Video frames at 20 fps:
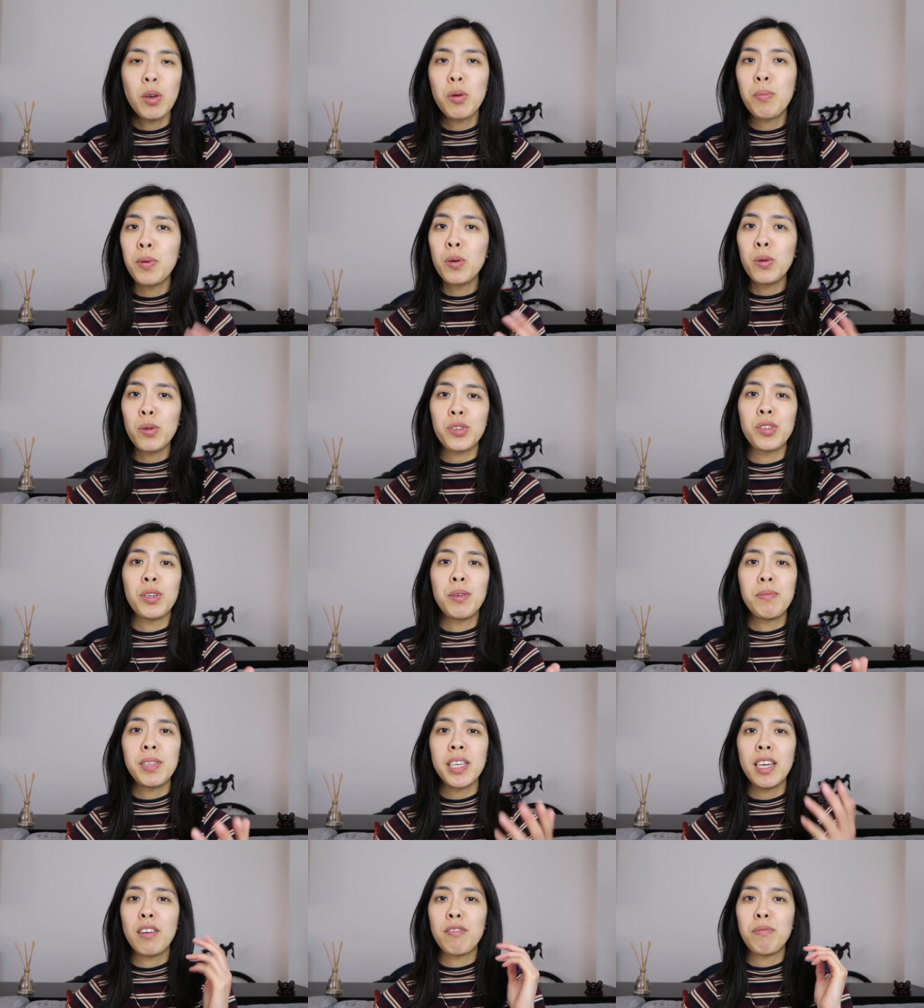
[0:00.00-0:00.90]
It'll be
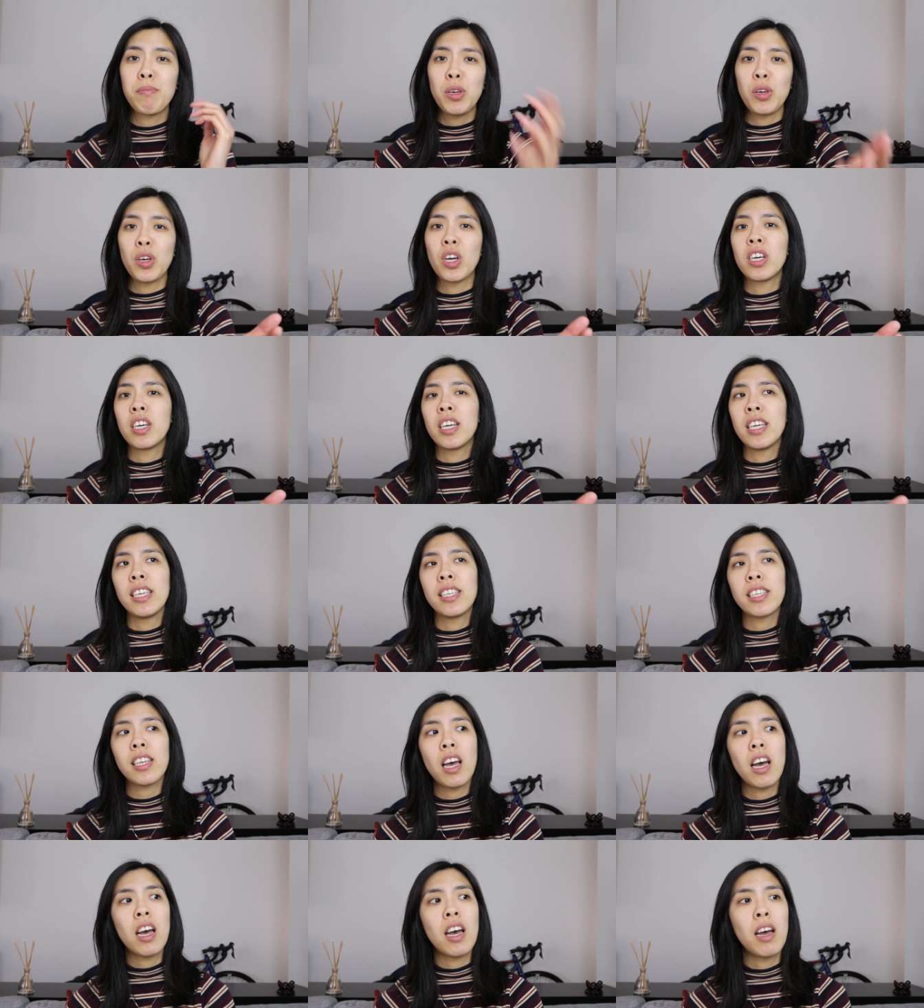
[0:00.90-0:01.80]
awesome to hear from you
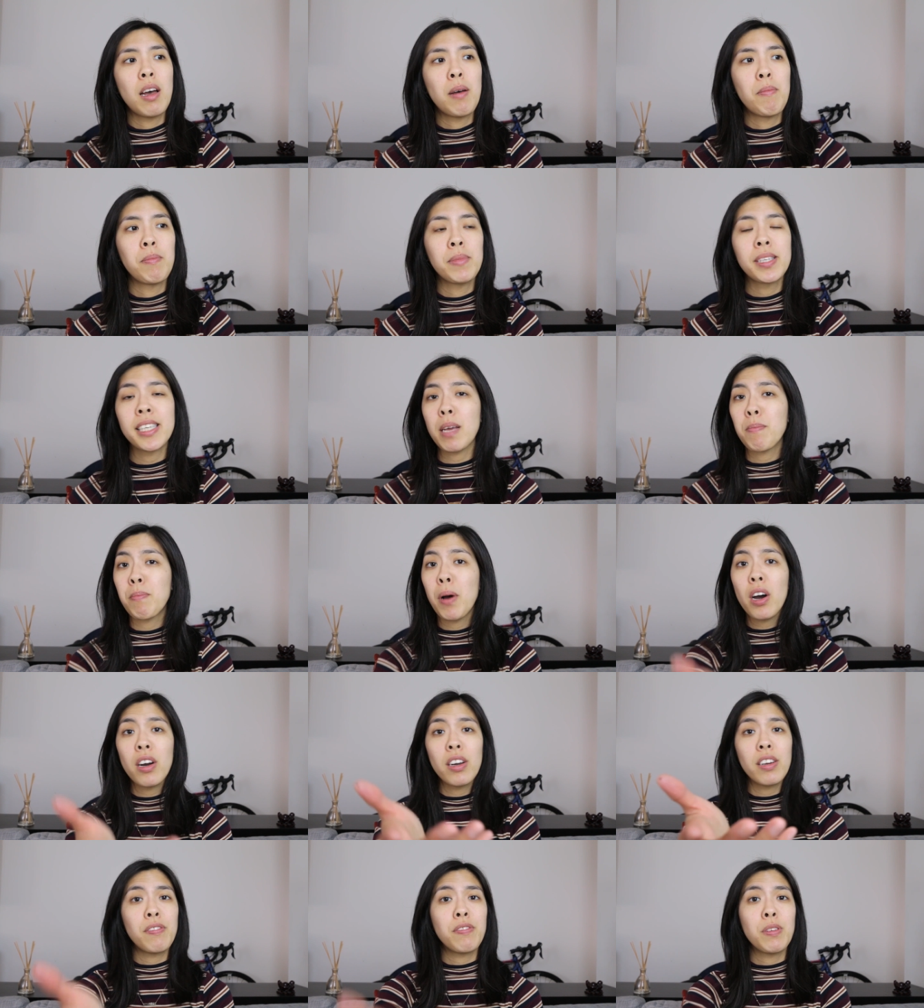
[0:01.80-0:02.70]
guys. Um, take
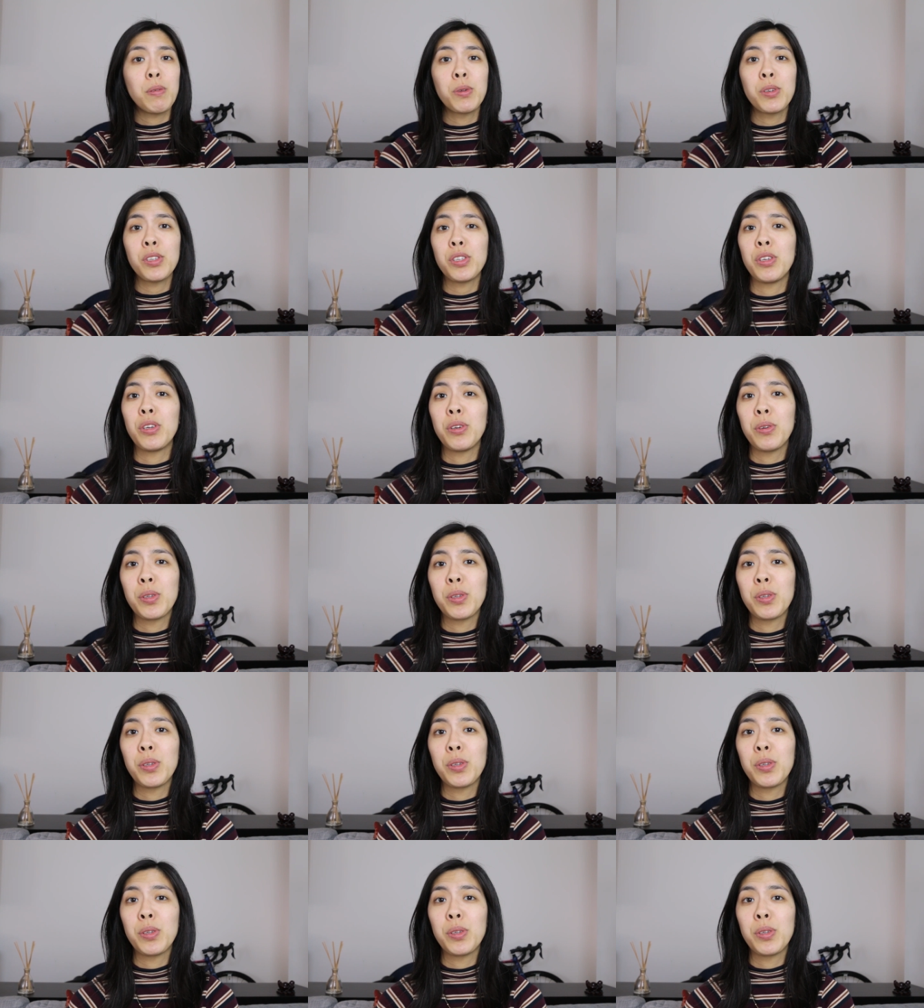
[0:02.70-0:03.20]
part if you want to